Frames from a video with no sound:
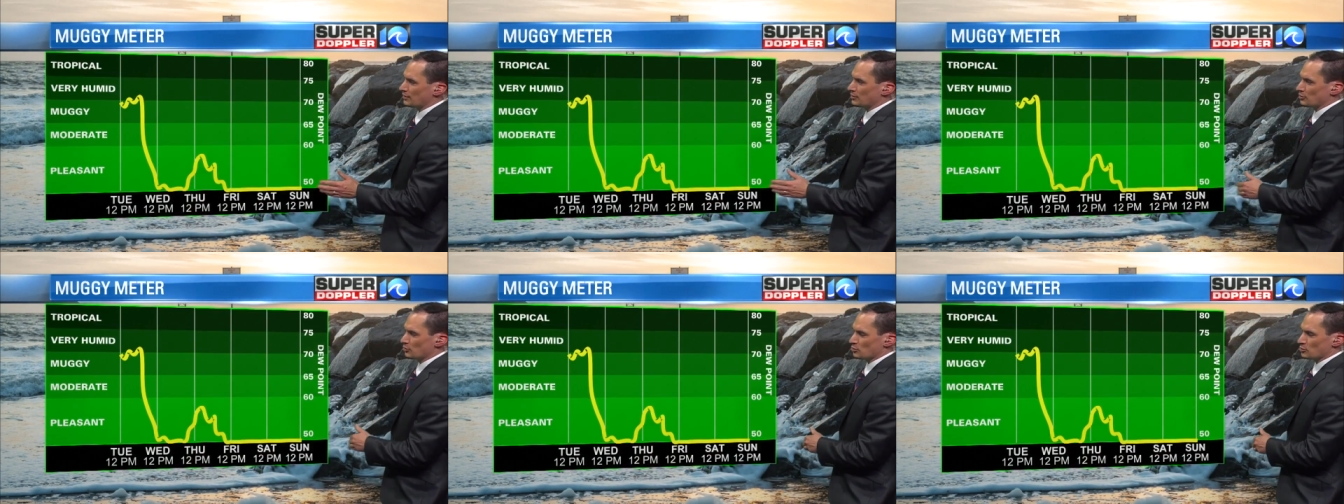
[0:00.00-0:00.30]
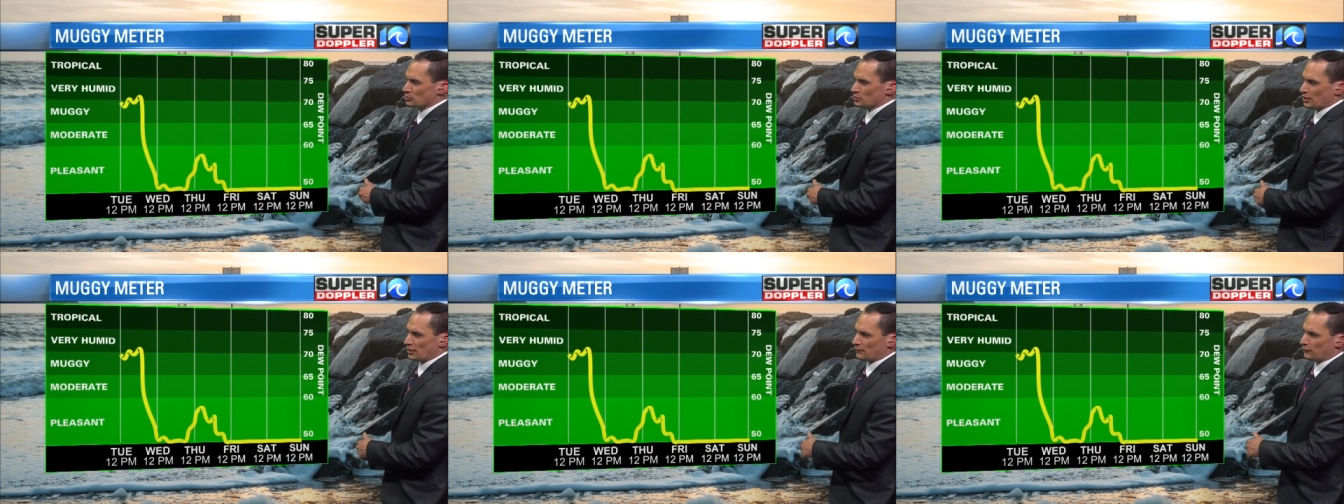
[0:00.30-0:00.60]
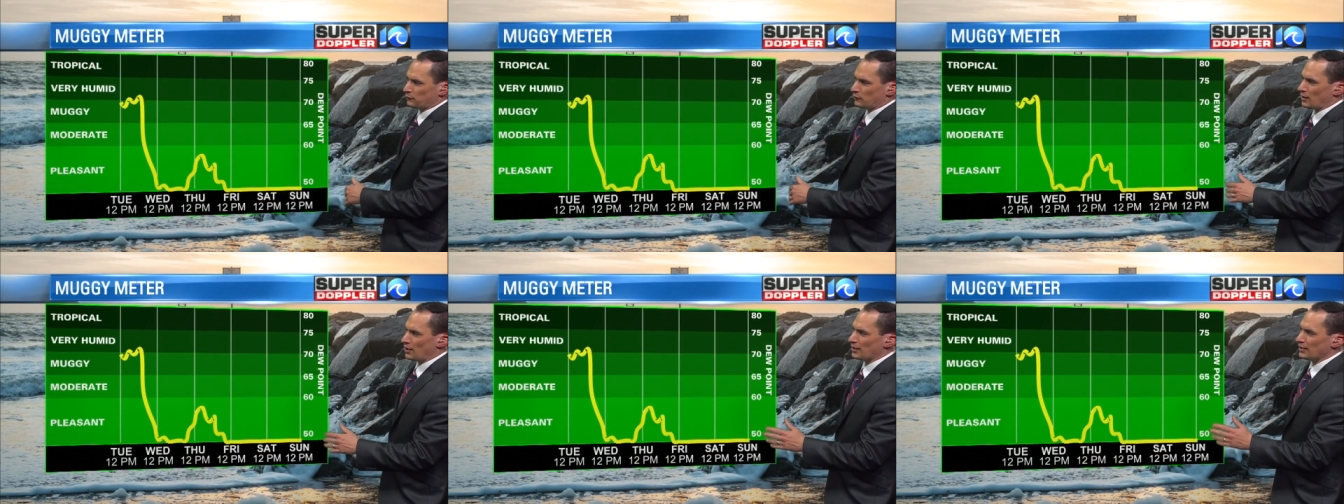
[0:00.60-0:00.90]
Thursday,
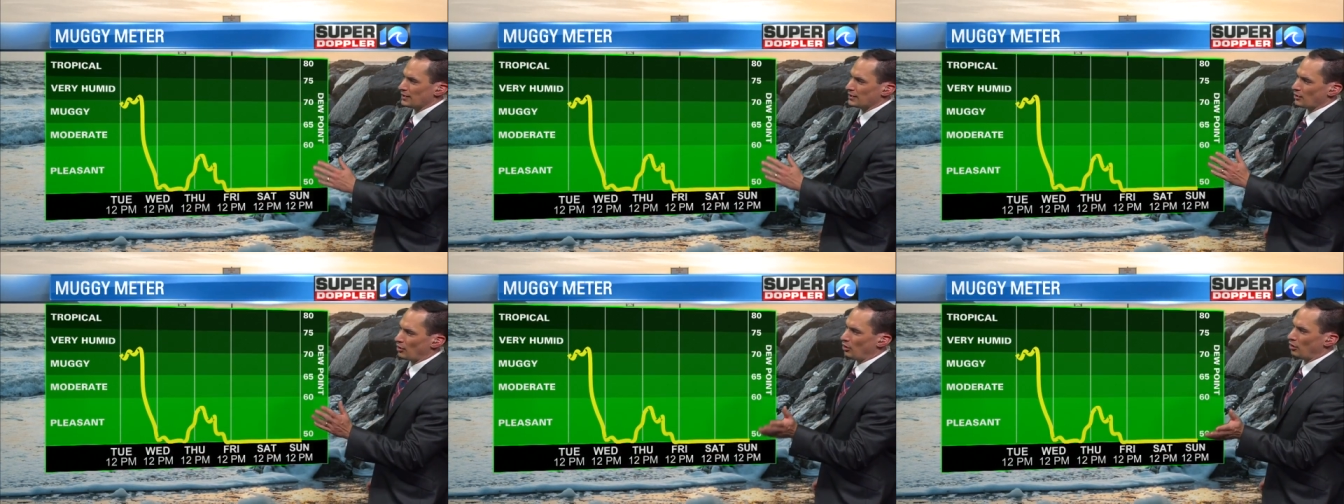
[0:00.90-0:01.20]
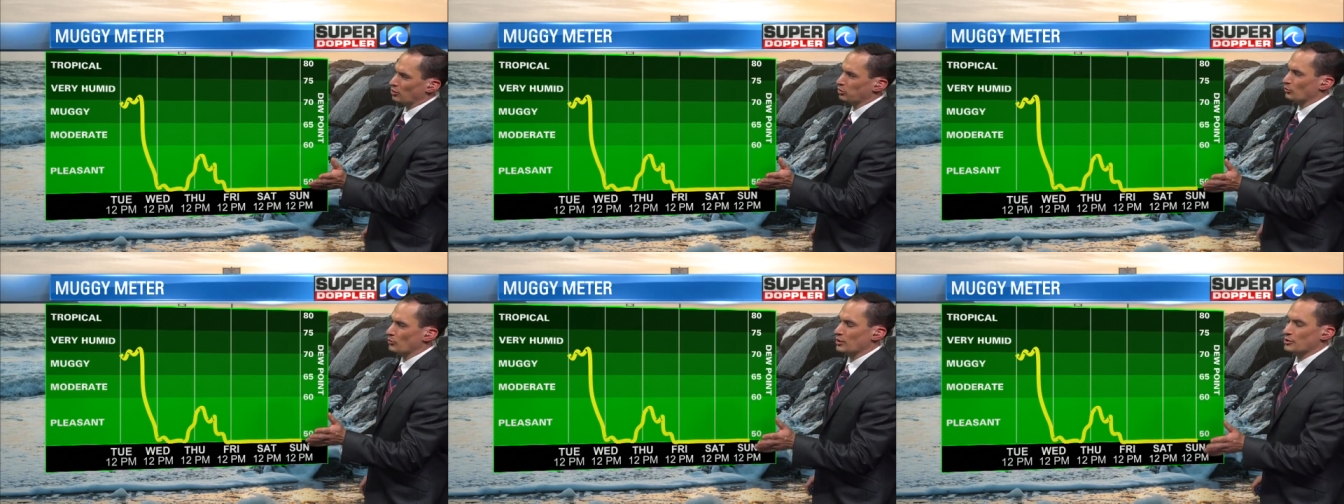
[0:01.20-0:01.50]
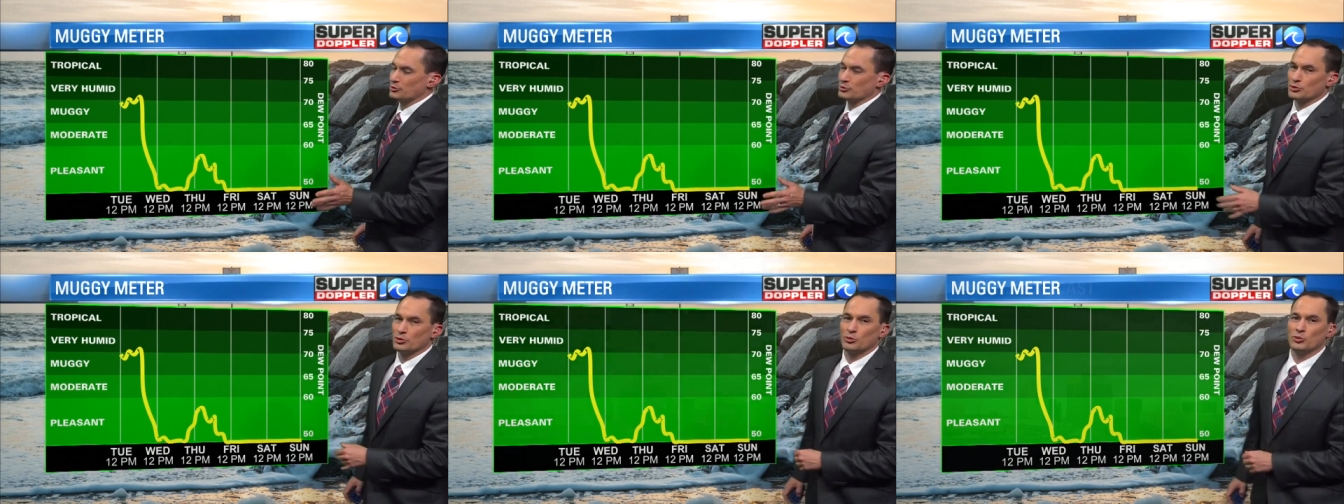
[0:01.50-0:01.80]
Friday, all the way
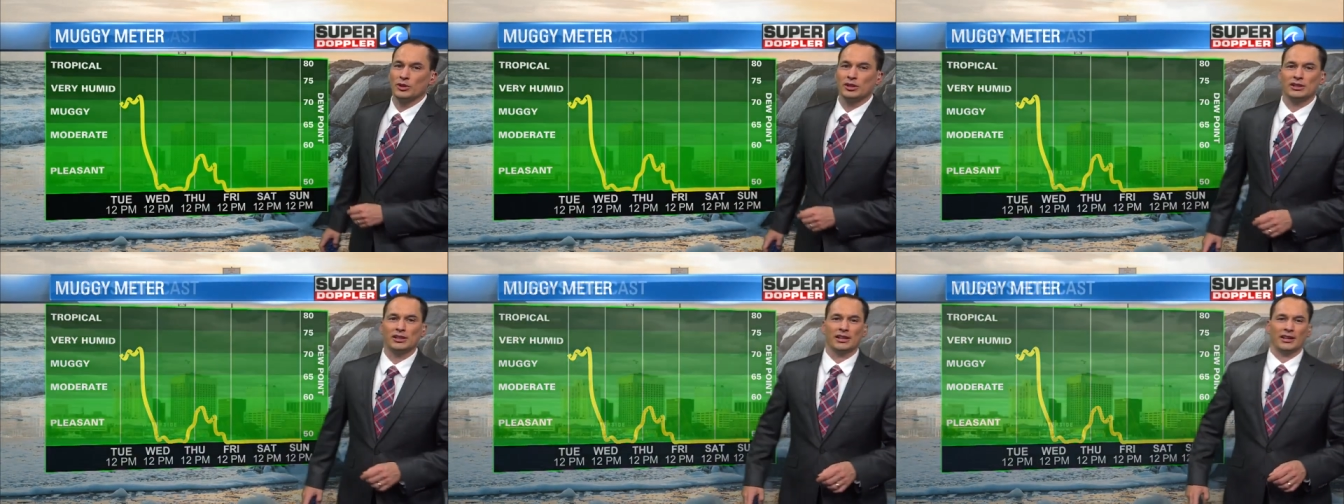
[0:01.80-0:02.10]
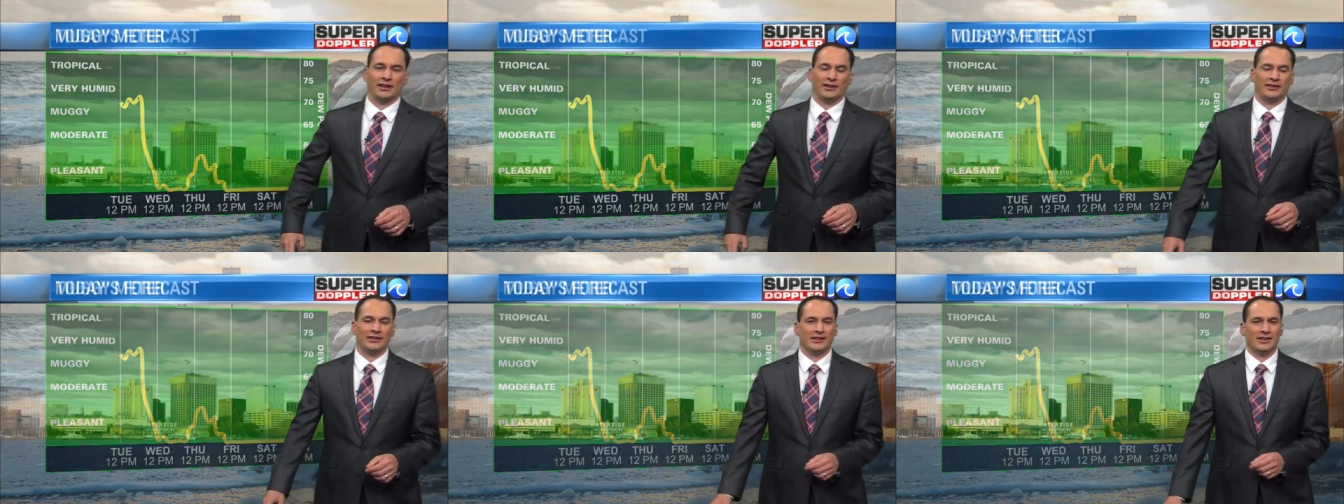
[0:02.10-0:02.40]
through the weekend.